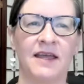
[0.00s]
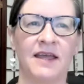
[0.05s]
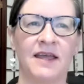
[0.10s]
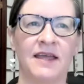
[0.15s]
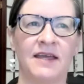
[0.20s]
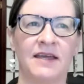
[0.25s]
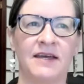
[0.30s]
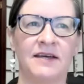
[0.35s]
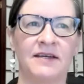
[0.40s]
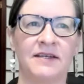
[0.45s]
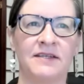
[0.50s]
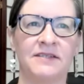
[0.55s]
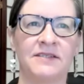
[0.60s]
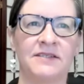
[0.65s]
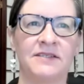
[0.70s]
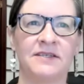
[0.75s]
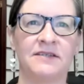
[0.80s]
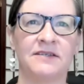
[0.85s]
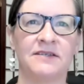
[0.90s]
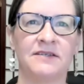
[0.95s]

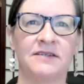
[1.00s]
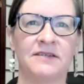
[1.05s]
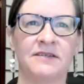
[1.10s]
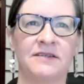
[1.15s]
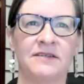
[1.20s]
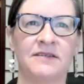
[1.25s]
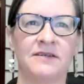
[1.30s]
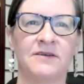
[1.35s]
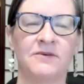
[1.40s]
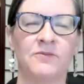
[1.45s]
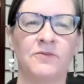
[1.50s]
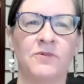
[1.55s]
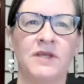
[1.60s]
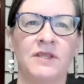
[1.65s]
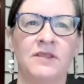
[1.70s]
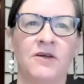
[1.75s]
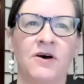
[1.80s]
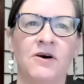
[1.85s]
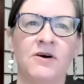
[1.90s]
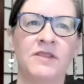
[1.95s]
And
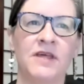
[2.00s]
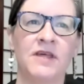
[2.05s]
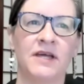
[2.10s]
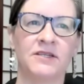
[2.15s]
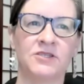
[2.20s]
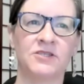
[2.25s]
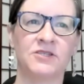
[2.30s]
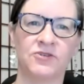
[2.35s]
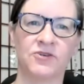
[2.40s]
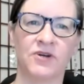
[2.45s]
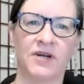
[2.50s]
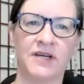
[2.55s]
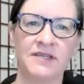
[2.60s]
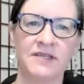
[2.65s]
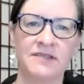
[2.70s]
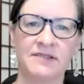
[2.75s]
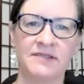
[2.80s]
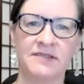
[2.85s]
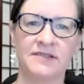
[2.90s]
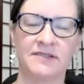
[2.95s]
with all that
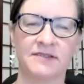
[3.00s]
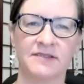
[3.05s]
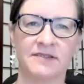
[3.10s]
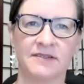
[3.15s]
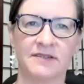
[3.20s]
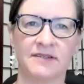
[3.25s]
stress,